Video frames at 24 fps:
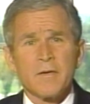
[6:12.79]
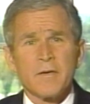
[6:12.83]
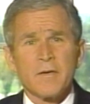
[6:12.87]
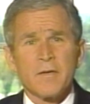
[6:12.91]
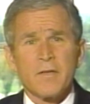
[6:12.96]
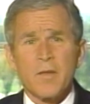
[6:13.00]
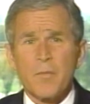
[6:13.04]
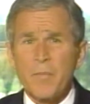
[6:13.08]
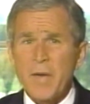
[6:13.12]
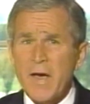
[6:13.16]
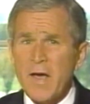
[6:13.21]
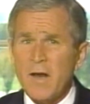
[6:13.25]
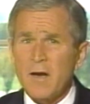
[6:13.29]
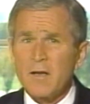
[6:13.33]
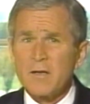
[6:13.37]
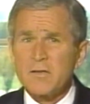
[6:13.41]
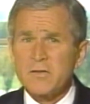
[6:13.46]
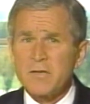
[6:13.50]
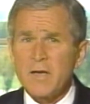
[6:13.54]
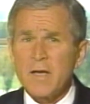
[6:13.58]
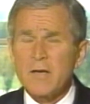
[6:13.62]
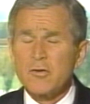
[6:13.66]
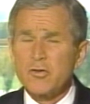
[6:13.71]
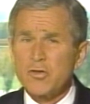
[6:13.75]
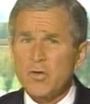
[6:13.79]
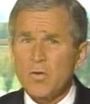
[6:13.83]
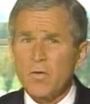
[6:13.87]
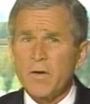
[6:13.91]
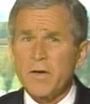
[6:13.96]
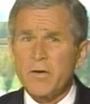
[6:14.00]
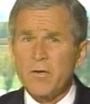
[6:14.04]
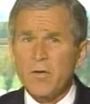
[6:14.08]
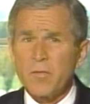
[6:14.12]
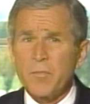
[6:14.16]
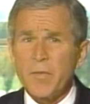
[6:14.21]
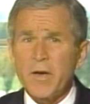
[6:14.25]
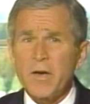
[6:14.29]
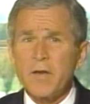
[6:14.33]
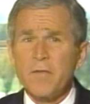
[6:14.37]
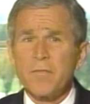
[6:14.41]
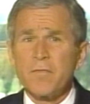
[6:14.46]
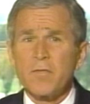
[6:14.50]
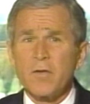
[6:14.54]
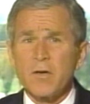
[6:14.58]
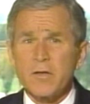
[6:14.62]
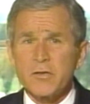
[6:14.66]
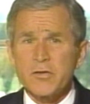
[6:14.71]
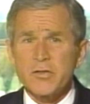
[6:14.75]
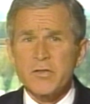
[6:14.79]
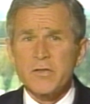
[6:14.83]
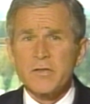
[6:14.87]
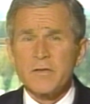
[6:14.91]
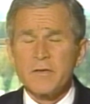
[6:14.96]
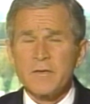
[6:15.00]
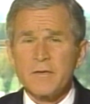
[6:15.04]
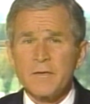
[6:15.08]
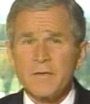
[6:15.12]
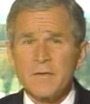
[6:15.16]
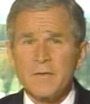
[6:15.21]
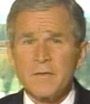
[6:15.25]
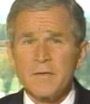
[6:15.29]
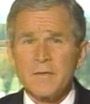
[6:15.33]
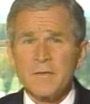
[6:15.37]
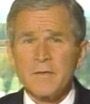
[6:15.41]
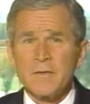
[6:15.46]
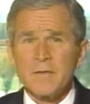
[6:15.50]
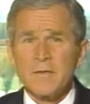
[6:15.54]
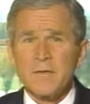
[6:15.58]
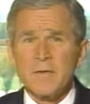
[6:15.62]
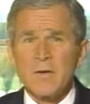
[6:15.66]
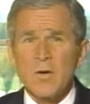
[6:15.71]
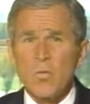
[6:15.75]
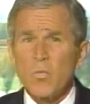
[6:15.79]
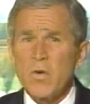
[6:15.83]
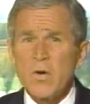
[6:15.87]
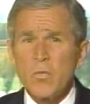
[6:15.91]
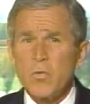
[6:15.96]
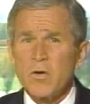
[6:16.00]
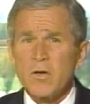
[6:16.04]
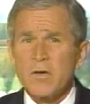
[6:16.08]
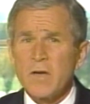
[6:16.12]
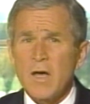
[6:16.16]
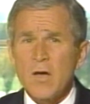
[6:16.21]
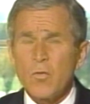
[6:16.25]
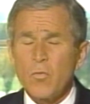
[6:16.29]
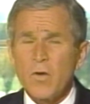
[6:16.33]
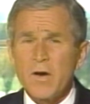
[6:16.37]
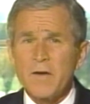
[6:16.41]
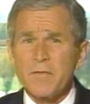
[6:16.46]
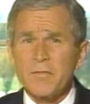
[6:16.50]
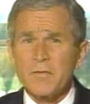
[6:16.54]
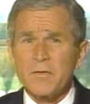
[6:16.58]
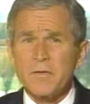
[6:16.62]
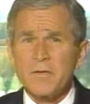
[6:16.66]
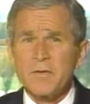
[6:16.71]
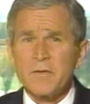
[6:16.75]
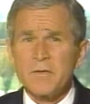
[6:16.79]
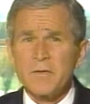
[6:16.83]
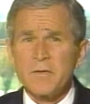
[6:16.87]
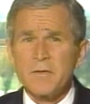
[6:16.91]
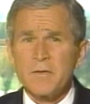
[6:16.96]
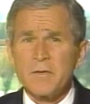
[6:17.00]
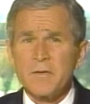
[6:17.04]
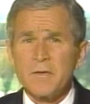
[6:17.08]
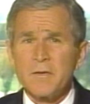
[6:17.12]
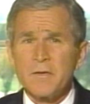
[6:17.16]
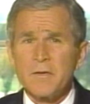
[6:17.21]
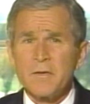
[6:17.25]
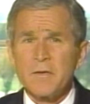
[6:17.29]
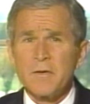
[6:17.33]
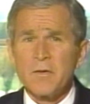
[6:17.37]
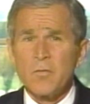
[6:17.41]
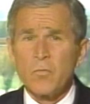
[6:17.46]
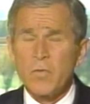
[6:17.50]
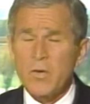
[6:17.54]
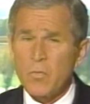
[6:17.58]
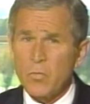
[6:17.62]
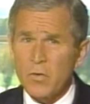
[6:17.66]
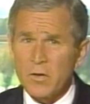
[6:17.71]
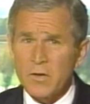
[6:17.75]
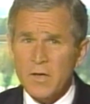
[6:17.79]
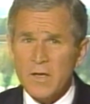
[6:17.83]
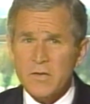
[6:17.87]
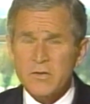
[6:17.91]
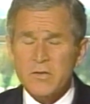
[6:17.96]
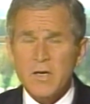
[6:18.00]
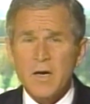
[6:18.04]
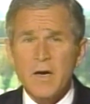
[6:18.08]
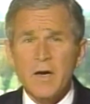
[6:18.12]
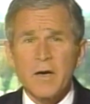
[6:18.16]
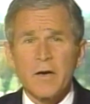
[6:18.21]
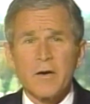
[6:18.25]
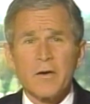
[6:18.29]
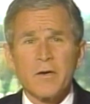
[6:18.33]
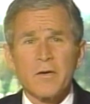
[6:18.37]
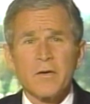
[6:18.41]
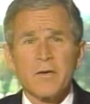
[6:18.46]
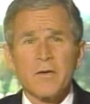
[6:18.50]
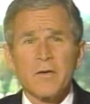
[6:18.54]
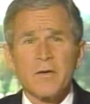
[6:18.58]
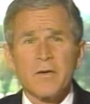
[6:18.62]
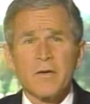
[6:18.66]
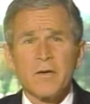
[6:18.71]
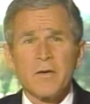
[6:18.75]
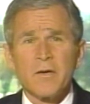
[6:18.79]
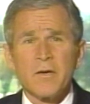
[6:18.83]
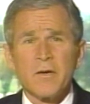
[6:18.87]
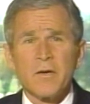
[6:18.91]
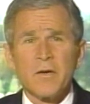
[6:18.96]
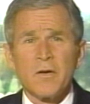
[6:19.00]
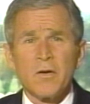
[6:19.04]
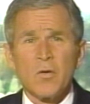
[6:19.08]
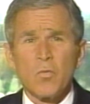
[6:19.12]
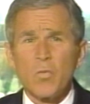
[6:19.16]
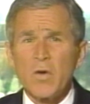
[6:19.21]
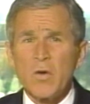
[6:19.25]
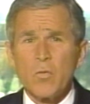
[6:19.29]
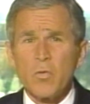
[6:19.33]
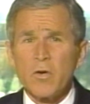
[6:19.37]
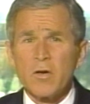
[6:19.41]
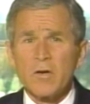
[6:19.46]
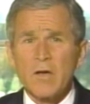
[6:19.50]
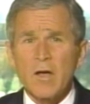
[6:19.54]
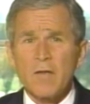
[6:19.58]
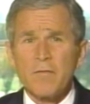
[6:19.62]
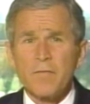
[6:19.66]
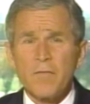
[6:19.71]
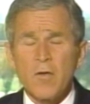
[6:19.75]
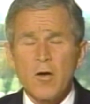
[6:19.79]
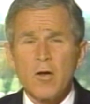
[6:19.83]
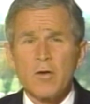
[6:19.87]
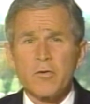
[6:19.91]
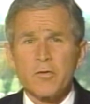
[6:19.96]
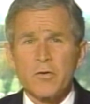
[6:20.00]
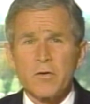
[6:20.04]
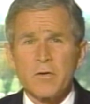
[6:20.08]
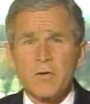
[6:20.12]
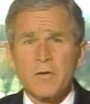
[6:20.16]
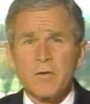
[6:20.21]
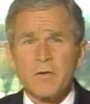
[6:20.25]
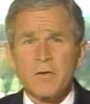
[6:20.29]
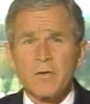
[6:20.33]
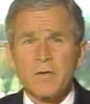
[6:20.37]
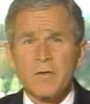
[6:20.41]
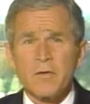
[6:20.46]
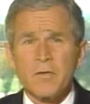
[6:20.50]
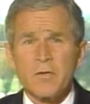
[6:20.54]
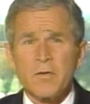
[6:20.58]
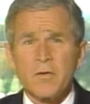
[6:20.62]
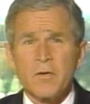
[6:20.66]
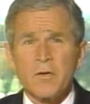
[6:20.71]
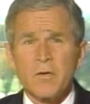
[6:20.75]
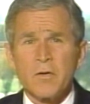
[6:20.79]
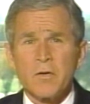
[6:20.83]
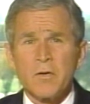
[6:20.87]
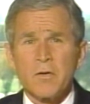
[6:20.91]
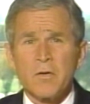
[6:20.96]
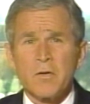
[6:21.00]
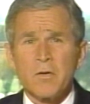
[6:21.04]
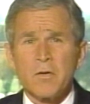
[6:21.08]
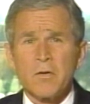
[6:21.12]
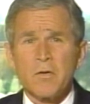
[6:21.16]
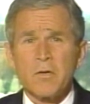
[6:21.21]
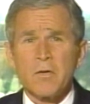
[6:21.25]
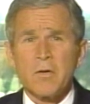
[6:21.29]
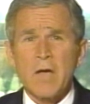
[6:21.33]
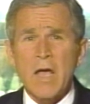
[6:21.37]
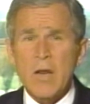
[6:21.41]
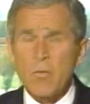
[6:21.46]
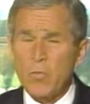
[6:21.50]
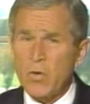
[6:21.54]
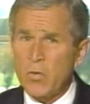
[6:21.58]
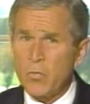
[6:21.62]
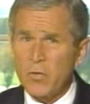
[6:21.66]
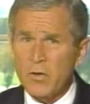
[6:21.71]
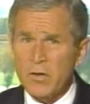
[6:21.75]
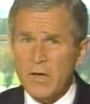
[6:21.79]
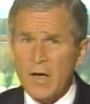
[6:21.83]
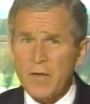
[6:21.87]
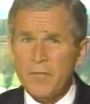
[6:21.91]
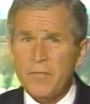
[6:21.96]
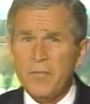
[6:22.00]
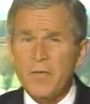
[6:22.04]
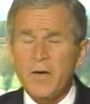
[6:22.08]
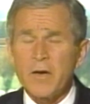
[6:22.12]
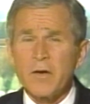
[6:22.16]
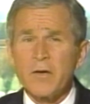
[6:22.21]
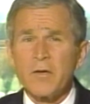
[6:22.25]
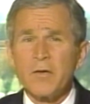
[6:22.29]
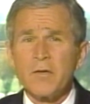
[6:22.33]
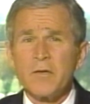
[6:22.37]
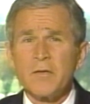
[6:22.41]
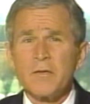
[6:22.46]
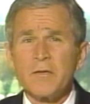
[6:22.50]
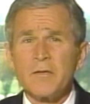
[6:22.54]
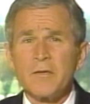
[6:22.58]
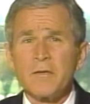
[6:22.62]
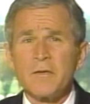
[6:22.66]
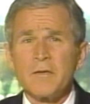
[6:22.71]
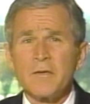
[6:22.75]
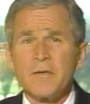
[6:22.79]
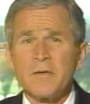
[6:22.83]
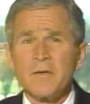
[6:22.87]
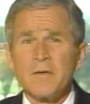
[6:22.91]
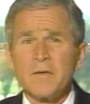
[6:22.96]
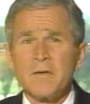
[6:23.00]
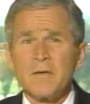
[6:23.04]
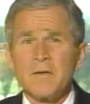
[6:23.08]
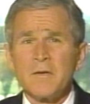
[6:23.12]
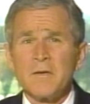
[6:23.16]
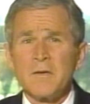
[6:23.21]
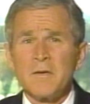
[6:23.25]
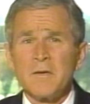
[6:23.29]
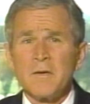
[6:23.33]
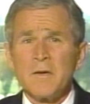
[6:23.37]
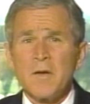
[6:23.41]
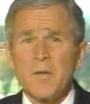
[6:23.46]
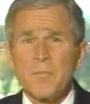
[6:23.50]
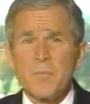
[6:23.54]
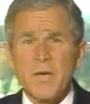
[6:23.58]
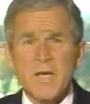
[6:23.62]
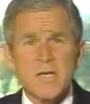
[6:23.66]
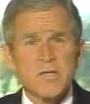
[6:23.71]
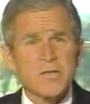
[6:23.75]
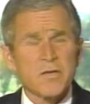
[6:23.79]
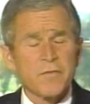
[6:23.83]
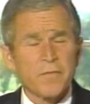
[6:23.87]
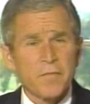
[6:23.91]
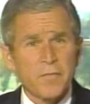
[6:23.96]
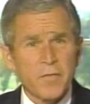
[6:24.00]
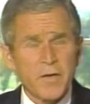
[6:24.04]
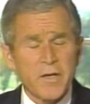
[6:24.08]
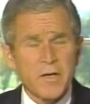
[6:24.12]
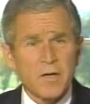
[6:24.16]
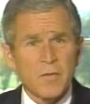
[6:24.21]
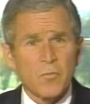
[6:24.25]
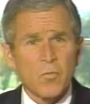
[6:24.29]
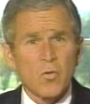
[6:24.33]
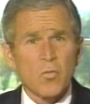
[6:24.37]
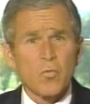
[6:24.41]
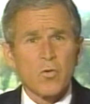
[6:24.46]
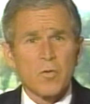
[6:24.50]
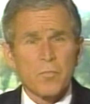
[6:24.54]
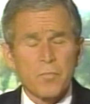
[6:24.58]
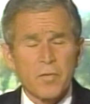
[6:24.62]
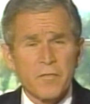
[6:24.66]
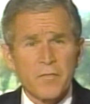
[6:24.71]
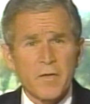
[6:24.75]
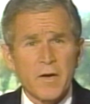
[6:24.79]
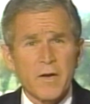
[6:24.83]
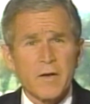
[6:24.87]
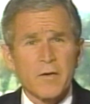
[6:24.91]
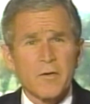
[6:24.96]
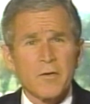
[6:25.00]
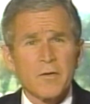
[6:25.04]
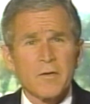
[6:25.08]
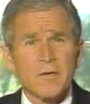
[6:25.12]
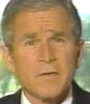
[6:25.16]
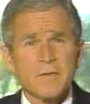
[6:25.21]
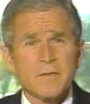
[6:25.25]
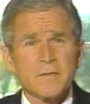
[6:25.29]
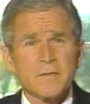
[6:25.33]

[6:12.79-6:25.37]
The battle is now joined on many fronts. We will not waver. We will not tire. We will not falter. And we will not fail. Peace and freedom will prevail.